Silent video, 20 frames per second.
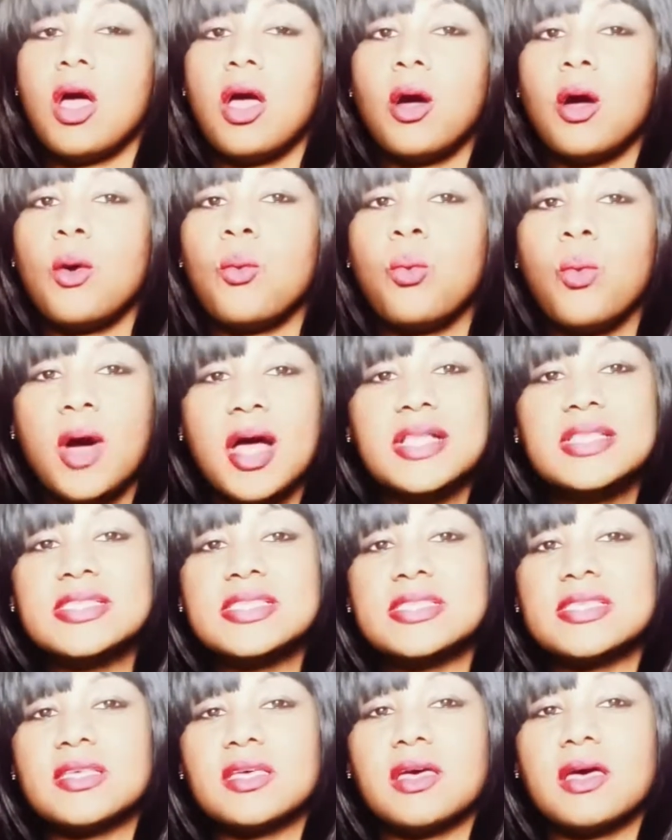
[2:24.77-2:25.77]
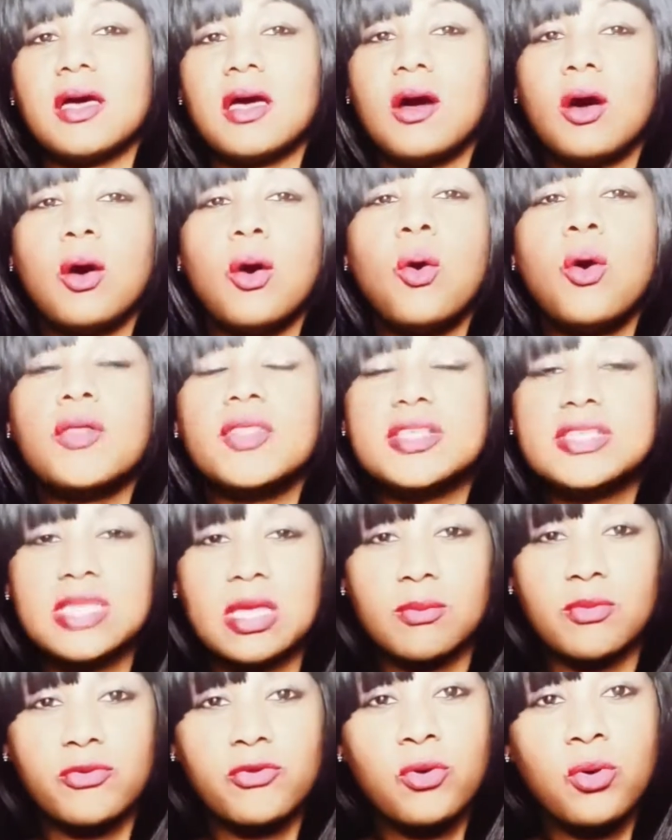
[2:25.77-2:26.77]
once on the
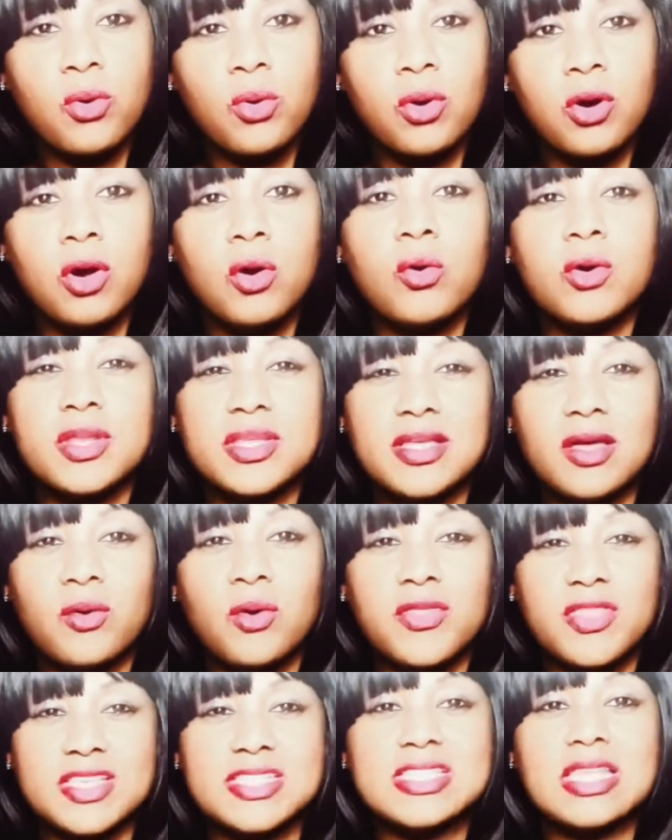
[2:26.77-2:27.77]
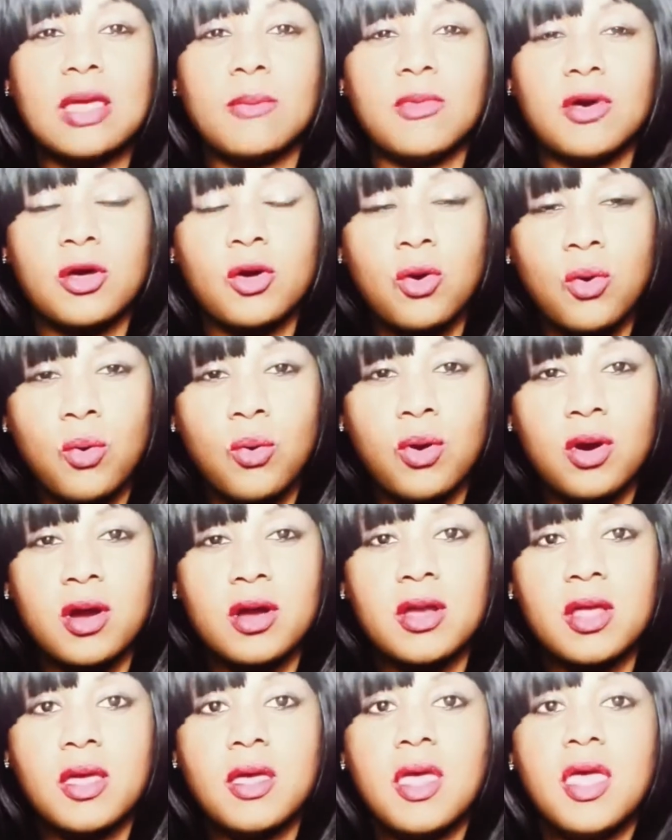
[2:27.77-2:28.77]
same
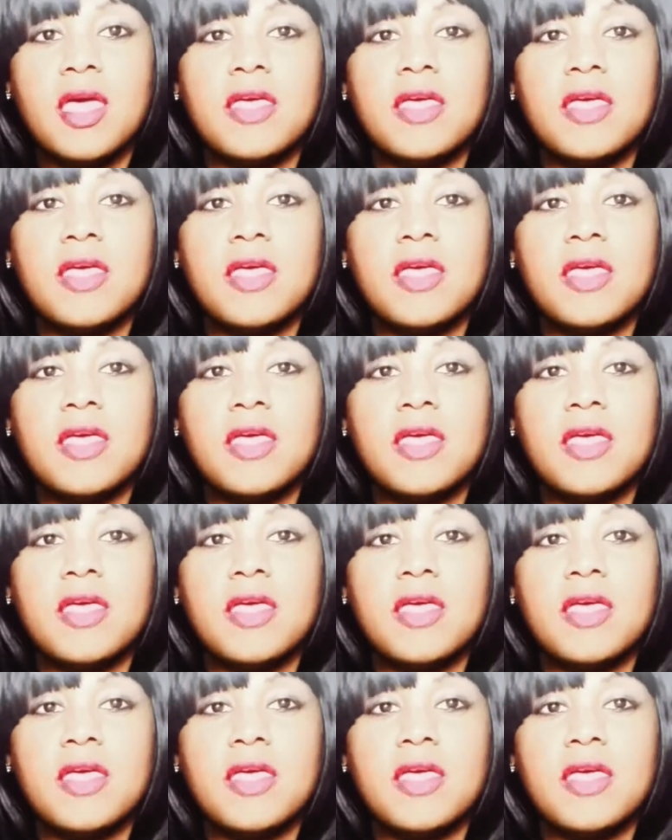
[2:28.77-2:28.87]
accord,